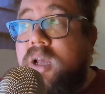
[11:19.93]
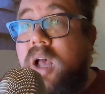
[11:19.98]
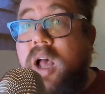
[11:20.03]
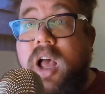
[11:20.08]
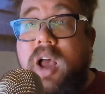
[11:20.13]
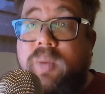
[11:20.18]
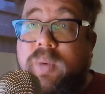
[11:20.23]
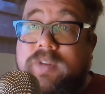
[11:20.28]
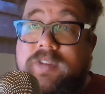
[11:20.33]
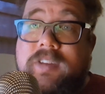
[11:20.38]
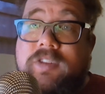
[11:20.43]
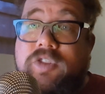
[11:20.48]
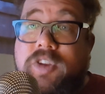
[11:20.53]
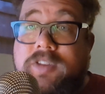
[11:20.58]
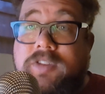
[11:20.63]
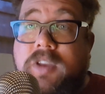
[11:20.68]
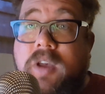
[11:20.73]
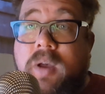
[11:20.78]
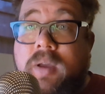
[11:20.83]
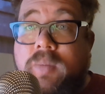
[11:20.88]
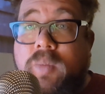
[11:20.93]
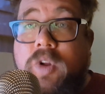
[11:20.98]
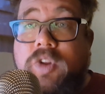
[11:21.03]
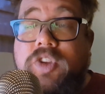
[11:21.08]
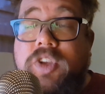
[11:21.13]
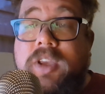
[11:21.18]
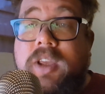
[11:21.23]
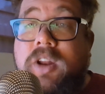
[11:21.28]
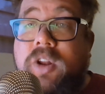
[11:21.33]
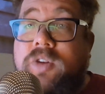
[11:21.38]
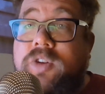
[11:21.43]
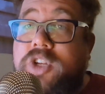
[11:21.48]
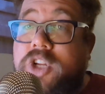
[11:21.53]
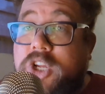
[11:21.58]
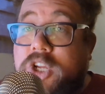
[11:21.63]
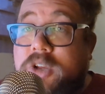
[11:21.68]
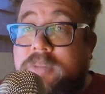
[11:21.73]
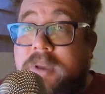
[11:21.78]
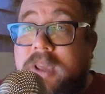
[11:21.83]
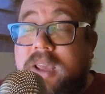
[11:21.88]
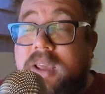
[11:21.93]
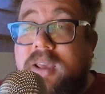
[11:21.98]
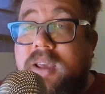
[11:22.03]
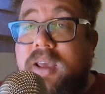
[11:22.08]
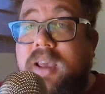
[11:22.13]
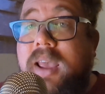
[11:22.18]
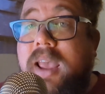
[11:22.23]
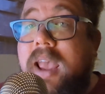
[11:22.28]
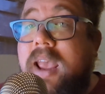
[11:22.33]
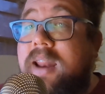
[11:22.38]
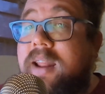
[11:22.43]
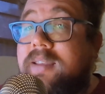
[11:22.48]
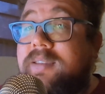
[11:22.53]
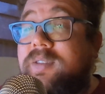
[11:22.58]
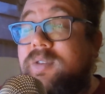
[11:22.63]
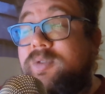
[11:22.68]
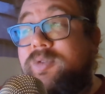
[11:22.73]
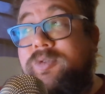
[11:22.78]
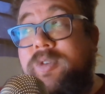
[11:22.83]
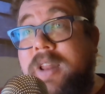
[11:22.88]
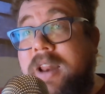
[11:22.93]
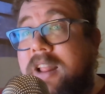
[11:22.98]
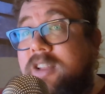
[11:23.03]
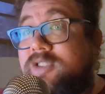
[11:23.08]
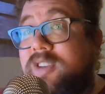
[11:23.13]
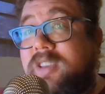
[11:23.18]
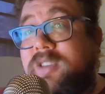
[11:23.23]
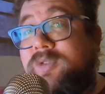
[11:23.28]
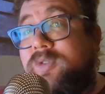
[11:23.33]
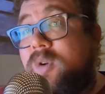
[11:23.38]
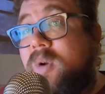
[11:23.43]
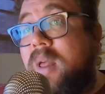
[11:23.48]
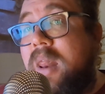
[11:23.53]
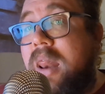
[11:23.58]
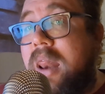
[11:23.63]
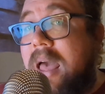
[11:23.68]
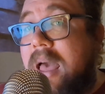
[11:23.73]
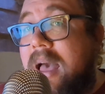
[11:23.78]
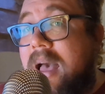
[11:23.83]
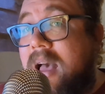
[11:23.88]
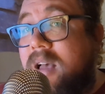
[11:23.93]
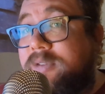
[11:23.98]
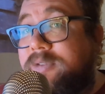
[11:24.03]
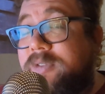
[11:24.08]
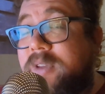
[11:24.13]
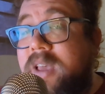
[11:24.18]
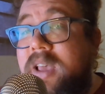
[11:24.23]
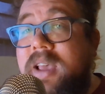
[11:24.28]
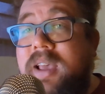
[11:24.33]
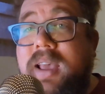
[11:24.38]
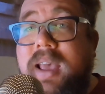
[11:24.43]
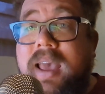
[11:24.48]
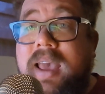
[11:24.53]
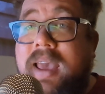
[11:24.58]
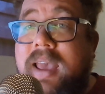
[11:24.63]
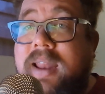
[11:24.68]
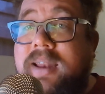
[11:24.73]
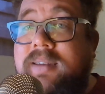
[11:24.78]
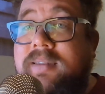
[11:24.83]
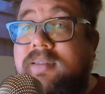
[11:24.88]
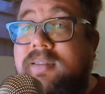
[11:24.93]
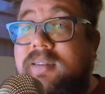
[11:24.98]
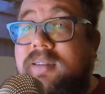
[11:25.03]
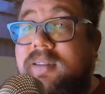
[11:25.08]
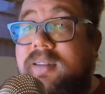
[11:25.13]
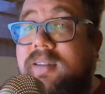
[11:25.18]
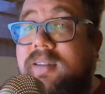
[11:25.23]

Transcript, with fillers: I would suggest going watching it on Tubi. It is funny just for a laugh and